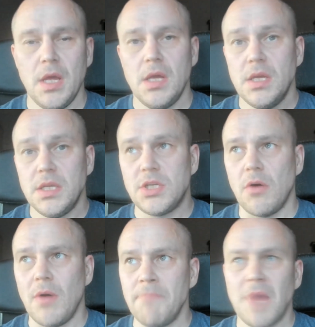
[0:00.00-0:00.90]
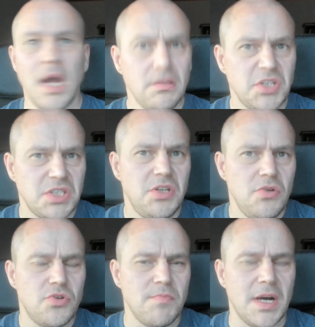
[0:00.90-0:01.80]
So um, I'll just
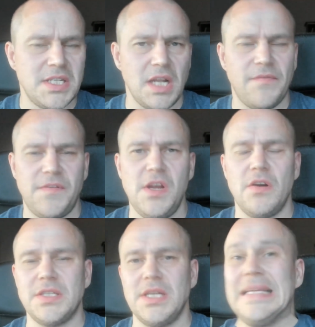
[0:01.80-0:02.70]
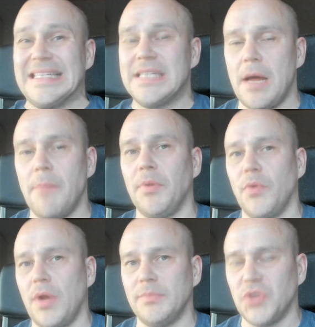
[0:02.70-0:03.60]
use myself here as an example
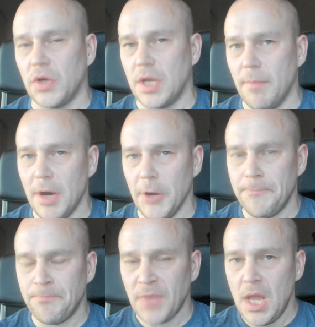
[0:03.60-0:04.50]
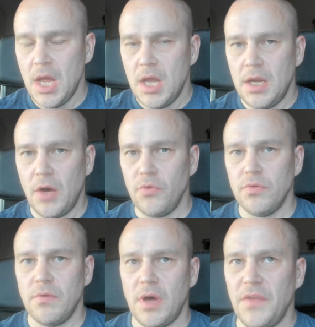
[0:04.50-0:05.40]
what I'm talking about. Now,
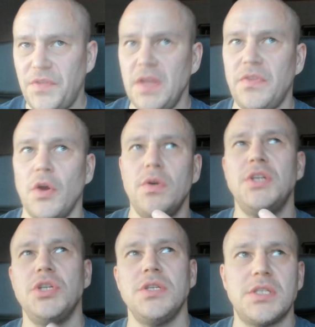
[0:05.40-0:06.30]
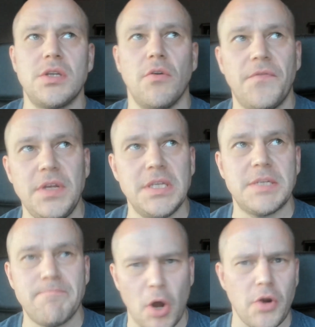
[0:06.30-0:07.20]
I think the origins of
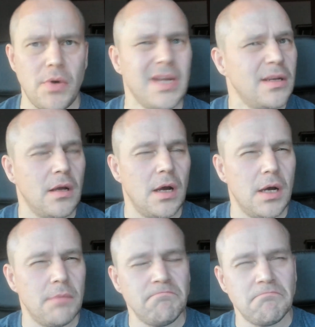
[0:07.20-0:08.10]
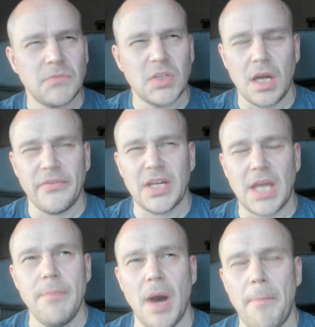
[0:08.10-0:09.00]
this pondering um, kind of
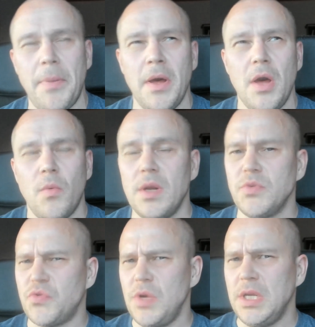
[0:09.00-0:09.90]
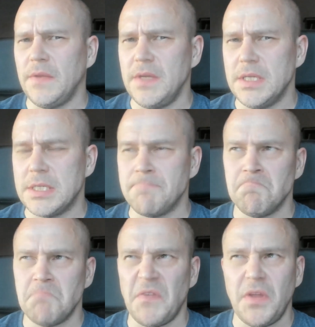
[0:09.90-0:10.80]
came up when I was reading this,
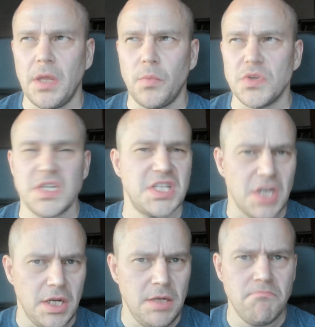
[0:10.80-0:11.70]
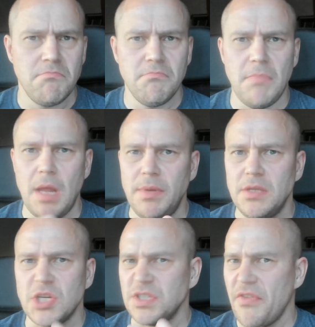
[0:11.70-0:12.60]
I think it was a study, maybe
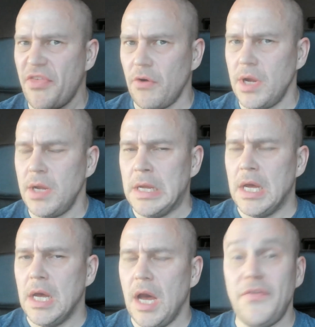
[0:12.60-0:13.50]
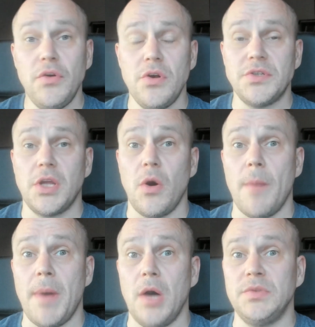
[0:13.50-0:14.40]
just a theory, a few years ago
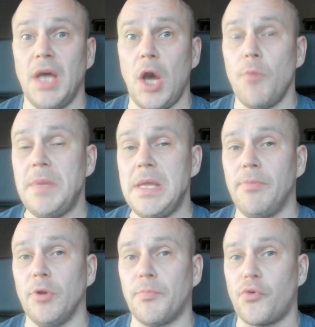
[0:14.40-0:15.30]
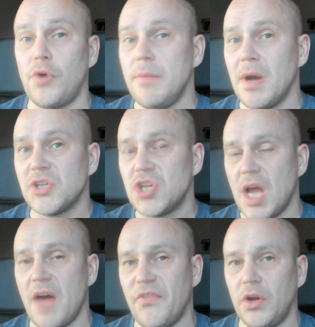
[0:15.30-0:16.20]
about how people pretty much
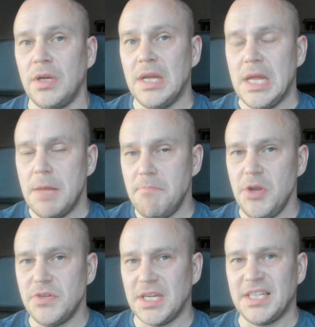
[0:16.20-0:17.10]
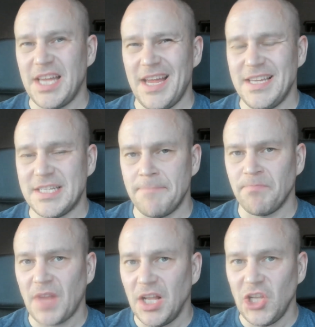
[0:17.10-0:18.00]
have their music taste
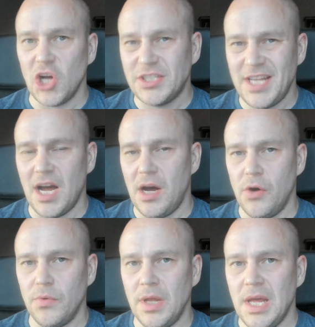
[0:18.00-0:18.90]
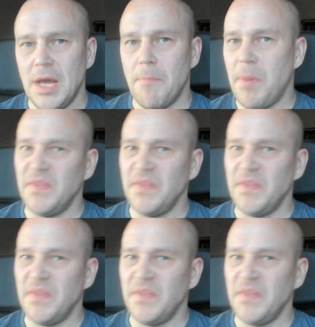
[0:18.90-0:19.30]
locked down by the